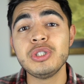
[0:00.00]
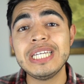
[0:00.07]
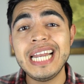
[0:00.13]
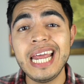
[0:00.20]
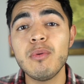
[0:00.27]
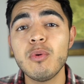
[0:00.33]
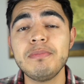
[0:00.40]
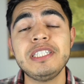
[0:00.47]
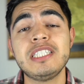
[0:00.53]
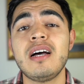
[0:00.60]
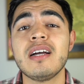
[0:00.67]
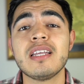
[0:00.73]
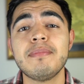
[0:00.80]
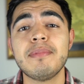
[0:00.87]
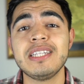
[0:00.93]
today we'll be
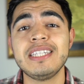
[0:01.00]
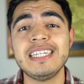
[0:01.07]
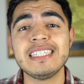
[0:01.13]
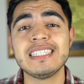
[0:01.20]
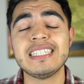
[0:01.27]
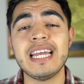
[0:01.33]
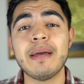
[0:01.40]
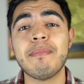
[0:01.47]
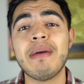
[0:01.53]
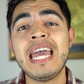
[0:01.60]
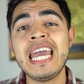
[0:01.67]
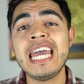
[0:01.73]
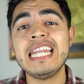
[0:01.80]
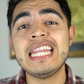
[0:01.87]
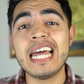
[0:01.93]
talking about the exam
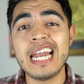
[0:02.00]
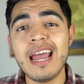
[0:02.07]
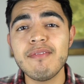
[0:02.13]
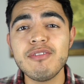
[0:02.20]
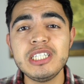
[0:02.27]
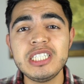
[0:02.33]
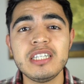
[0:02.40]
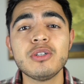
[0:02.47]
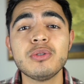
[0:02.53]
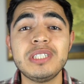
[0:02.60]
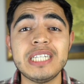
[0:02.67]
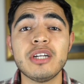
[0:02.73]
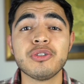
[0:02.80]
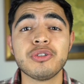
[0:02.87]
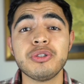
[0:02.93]
that every single
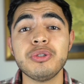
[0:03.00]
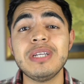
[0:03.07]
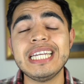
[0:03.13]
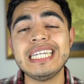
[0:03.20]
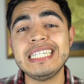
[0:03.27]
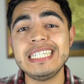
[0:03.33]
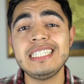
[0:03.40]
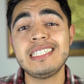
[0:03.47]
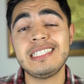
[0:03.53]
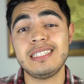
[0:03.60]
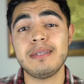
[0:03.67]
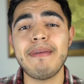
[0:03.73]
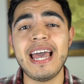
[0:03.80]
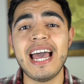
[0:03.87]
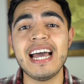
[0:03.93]
dental student needs to
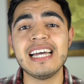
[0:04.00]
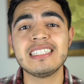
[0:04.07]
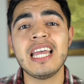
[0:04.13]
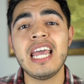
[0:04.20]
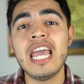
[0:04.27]
pass